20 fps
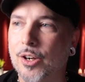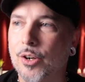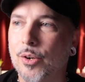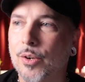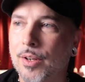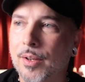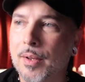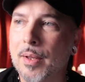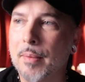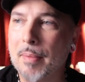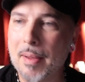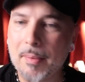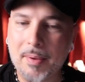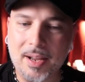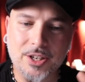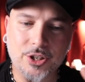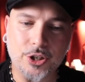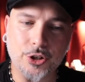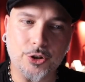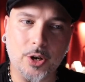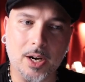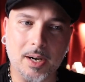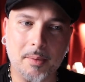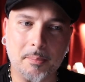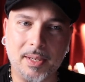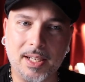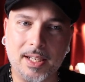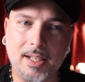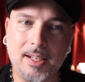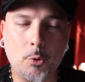you know, maybe I should try to
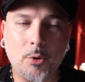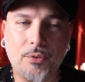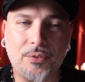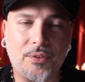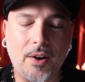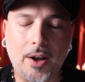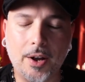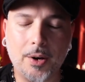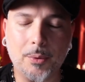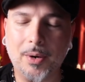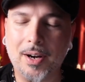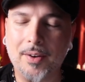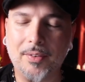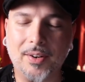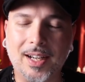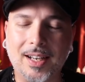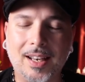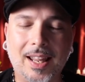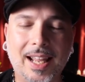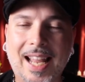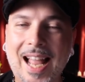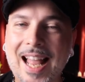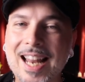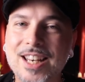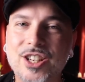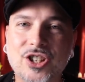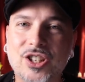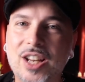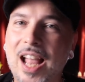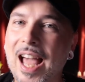be more fun or whatever. And like,
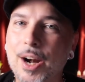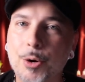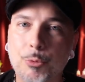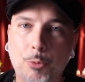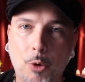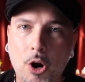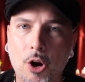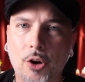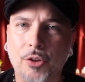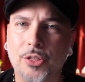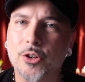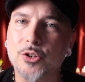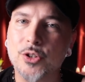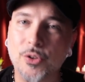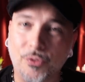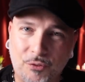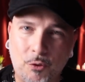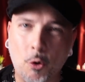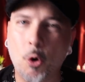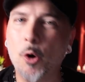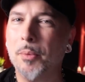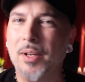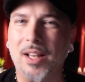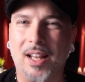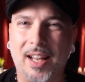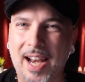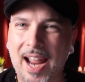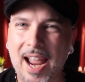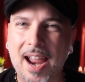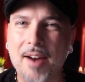I just got it wrong. There's a
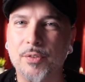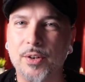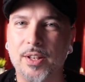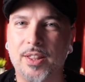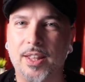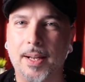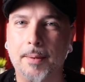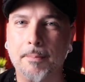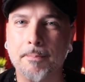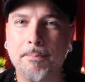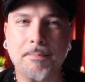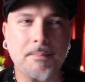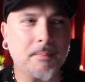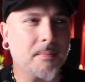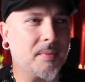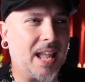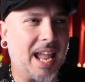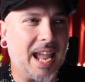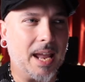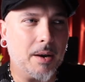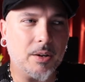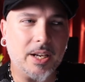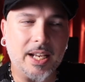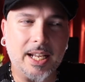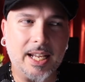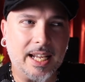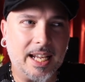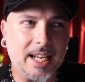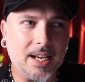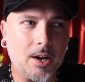formula to everything. And
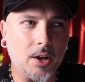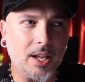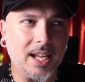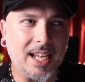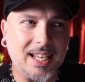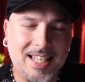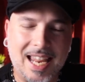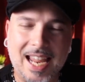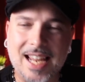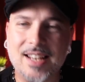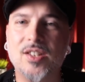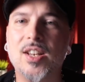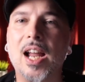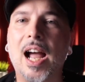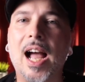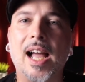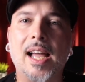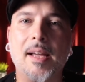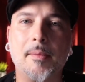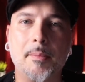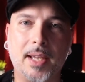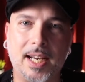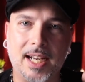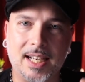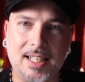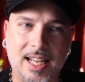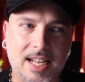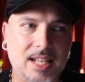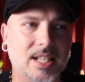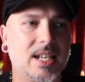It, it takes time, and
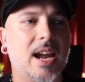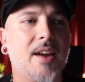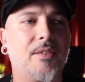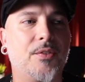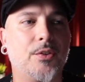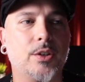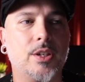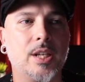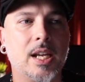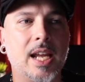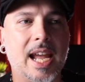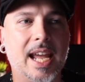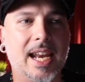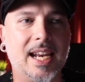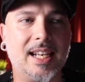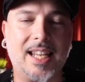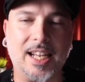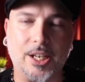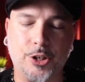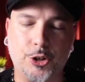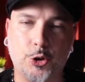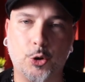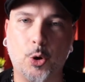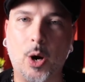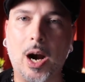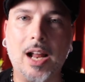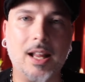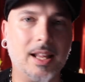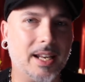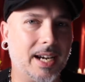it takes effort, and it takes
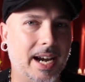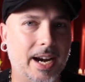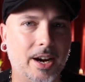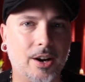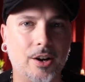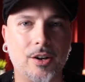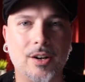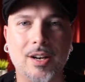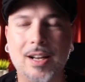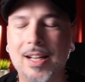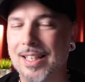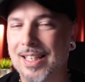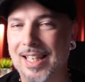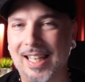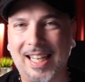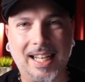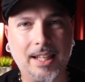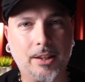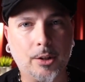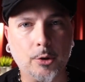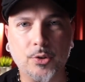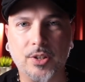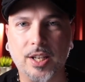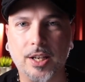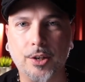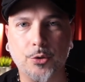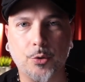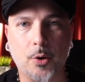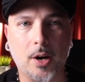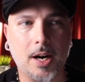trial and error to get those
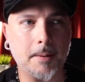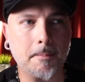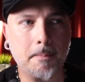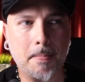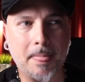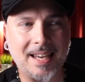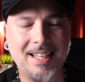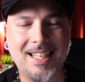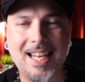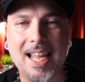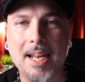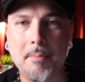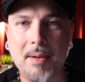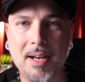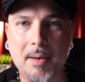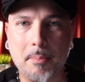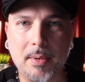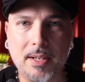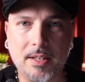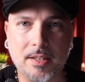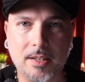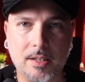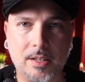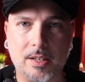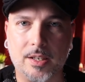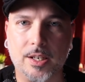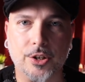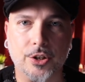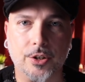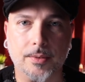things right. Ted made a business
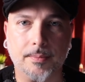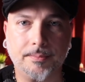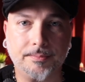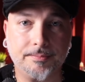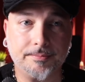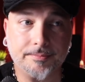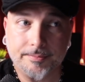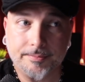decision,